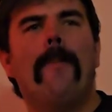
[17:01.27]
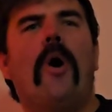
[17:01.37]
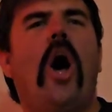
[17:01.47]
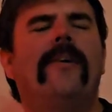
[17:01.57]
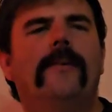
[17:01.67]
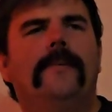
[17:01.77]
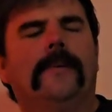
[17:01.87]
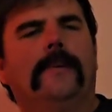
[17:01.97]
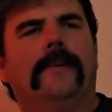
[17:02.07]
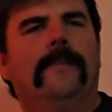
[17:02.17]
Paul?
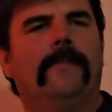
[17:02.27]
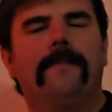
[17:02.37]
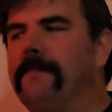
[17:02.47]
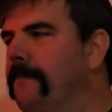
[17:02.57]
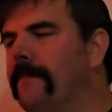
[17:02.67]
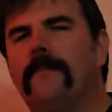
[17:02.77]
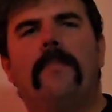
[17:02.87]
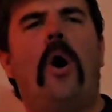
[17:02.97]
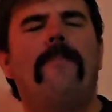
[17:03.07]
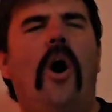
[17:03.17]

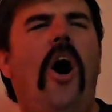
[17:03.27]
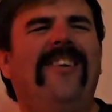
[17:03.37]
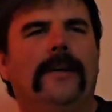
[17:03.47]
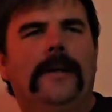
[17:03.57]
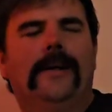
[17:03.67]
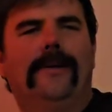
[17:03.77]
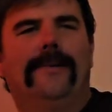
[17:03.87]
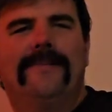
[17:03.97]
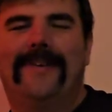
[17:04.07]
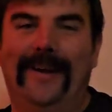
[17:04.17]
Paul?
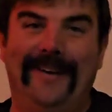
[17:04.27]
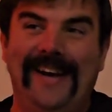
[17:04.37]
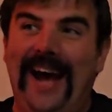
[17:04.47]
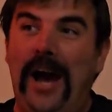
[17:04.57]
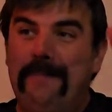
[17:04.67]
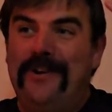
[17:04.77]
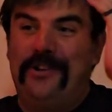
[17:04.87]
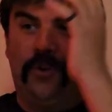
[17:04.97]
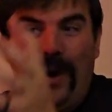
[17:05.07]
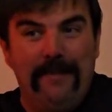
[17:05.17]
How
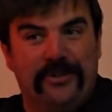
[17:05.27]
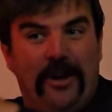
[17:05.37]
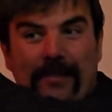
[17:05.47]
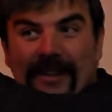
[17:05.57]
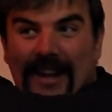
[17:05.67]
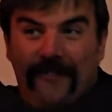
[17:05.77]
about you grab something